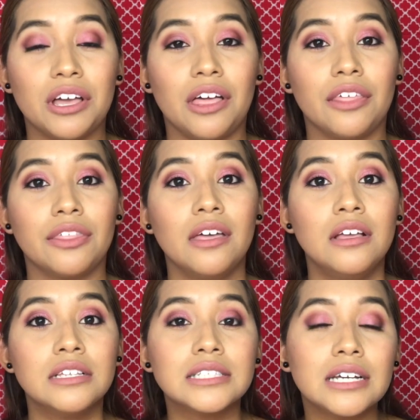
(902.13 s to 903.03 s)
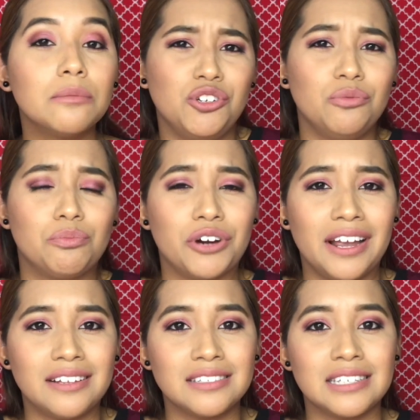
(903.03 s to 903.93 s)
with some new
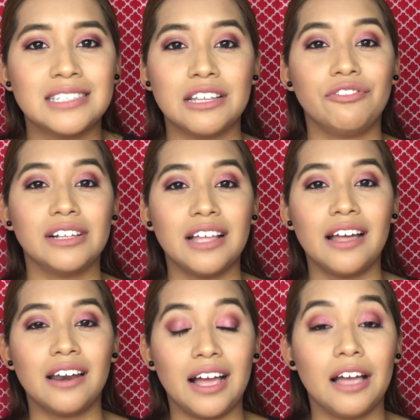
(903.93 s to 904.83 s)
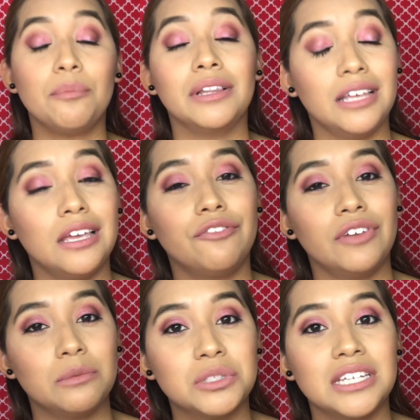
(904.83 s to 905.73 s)
brands and stuff like that. I believe
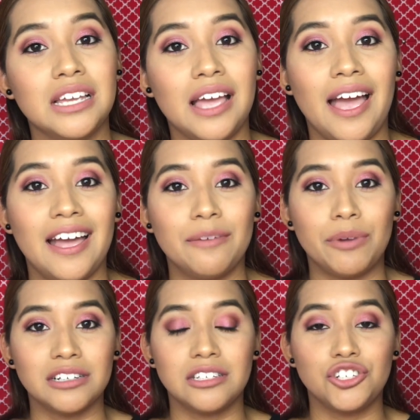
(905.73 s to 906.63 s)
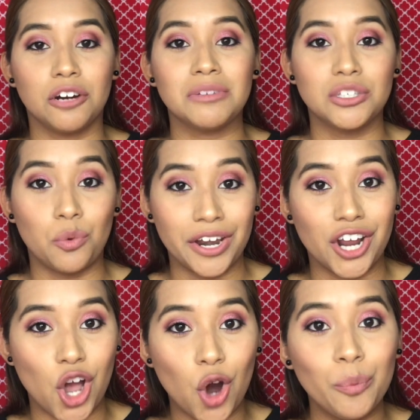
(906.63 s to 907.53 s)
Ipsy and BoxyCharm is the way
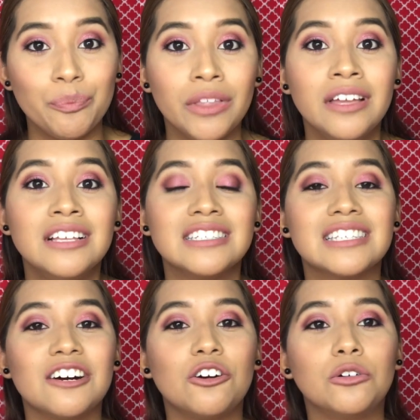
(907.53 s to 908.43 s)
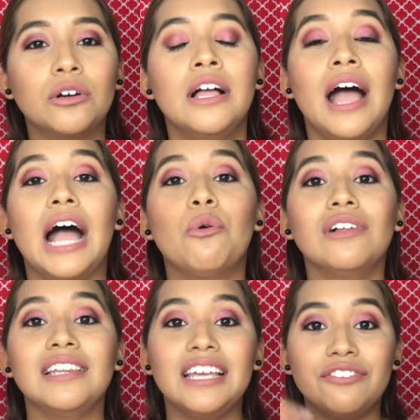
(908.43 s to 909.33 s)
to go. So I
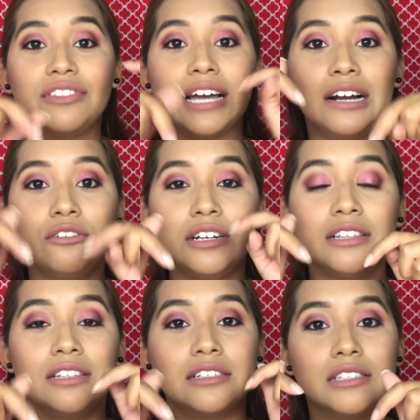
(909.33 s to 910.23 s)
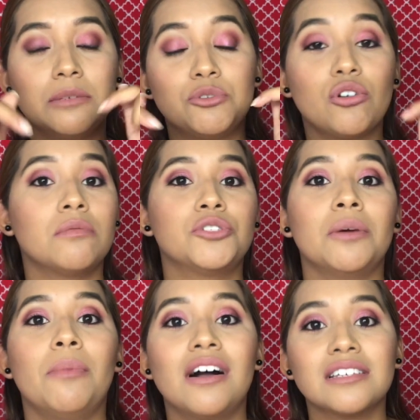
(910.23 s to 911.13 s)
will leave down in the
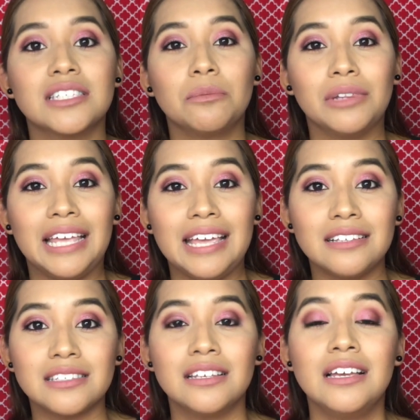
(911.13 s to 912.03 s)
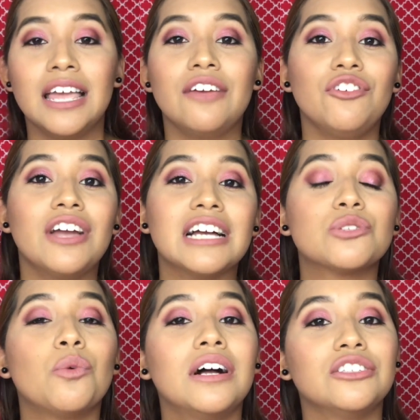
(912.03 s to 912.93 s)
description box some links if you
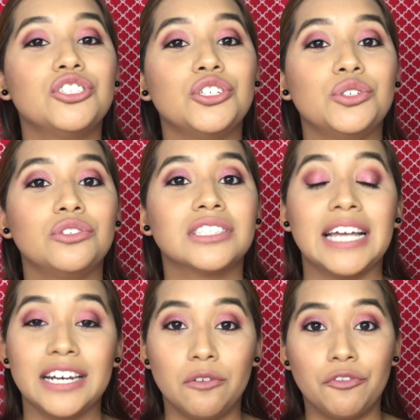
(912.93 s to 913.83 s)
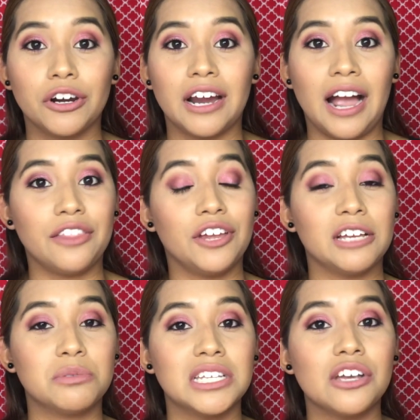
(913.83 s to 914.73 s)
guys want to sign up for either
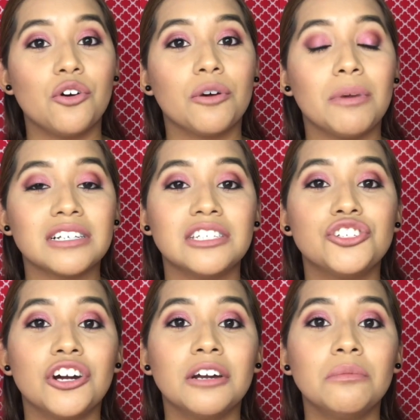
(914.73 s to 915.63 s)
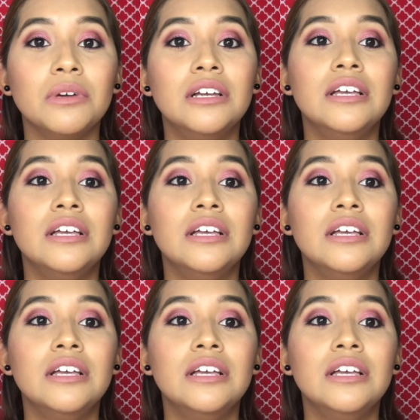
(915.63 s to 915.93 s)
Ipsy or BoxyCharm.